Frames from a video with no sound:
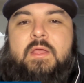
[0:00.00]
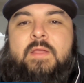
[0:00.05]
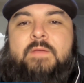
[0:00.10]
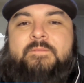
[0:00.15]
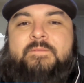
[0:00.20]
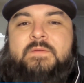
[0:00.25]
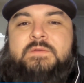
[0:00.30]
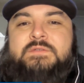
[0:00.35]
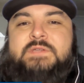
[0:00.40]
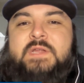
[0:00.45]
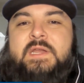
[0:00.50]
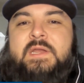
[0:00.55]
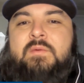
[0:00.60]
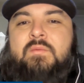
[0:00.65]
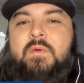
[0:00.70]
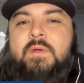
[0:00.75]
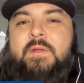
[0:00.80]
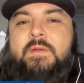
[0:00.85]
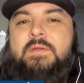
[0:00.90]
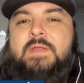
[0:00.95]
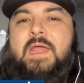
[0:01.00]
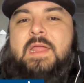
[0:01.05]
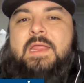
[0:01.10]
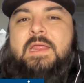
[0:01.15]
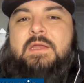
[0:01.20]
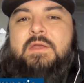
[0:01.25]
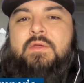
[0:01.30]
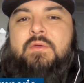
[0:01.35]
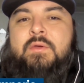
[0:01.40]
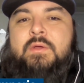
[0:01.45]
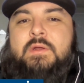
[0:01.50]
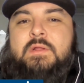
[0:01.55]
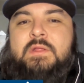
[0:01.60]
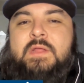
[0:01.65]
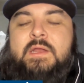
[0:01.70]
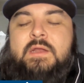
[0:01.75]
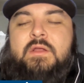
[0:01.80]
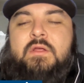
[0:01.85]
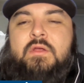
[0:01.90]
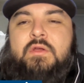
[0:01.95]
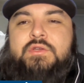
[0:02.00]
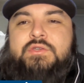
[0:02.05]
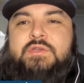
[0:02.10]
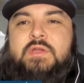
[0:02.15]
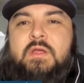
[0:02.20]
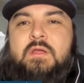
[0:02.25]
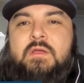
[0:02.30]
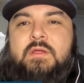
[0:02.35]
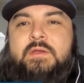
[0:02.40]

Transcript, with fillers: if there's anyone that can do it, Clayton Kershaw